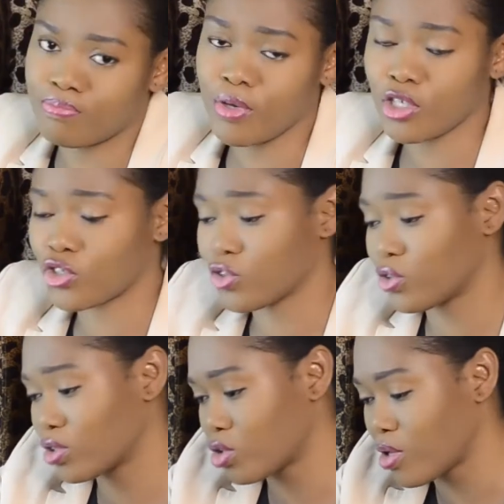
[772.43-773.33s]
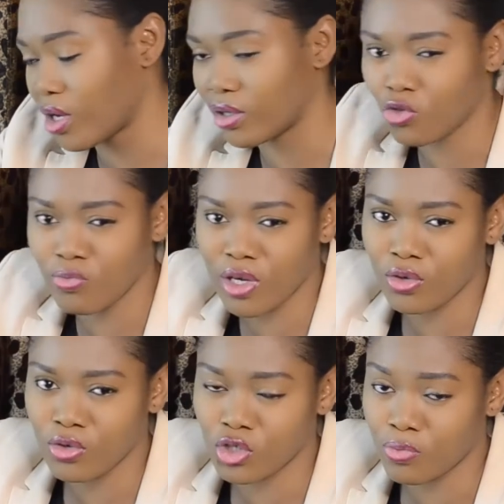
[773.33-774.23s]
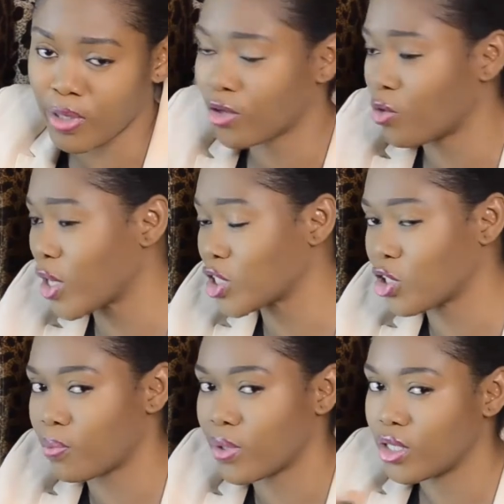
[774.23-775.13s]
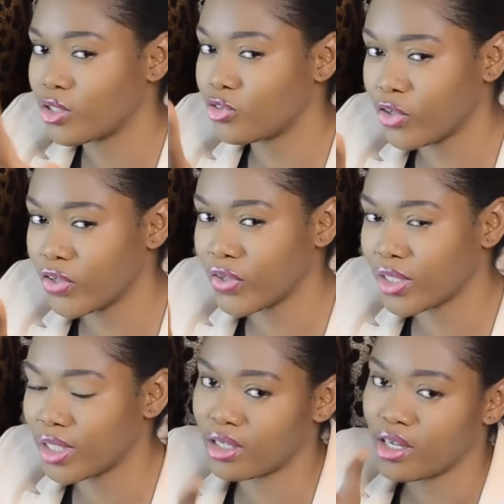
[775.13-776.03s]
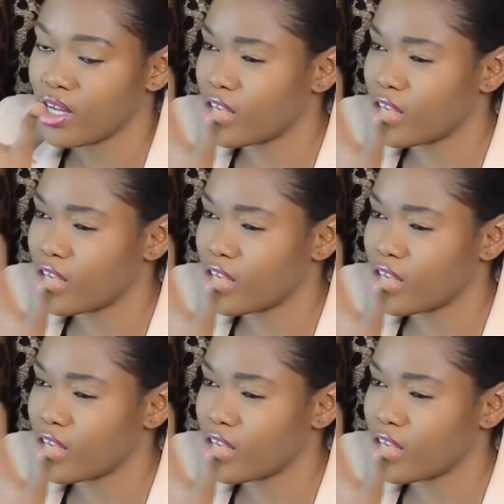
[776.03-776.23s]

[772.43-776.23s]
Make sure somehow the woman goes to bed or wakes up knowing you're there.